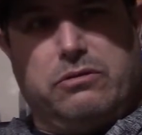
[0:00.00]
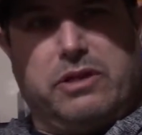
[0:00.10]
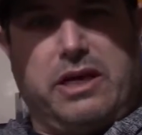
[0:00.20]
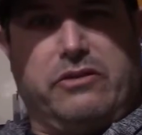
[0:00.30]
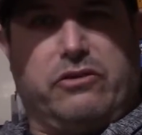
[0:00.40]
that
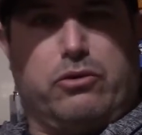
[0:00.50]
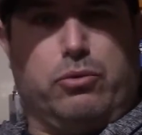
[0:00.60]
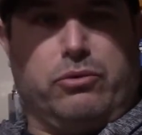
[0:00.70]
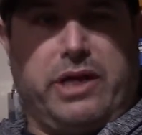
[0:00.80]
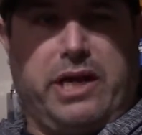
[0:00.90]
has a
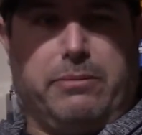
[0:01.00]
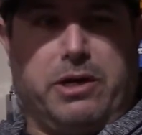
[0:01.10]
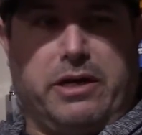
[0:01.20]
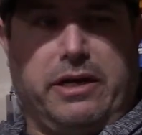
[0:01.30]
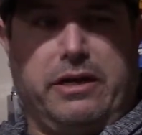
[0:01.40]
cool name
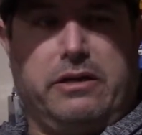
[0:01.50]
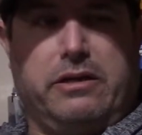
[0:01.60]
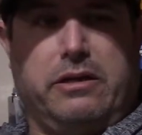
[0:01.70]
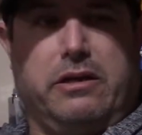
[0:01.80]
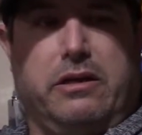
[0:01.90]
on it,
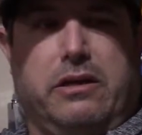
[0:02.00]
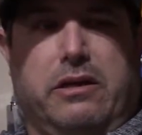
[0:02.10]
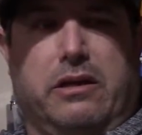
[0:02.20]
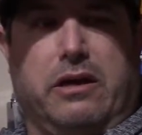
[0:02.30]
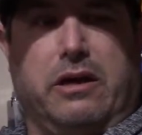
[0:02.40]

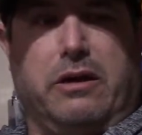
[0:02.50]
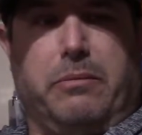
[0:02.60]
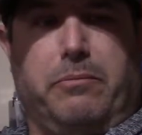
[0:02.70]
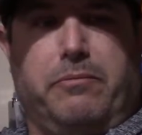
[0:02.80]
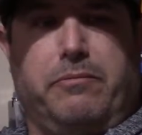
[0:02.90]

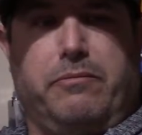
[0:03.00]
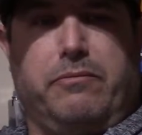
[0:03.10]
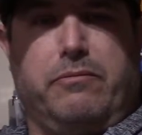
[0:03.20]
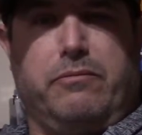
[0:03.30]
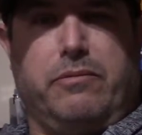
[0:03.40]

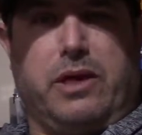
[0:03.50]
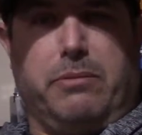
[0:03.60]
and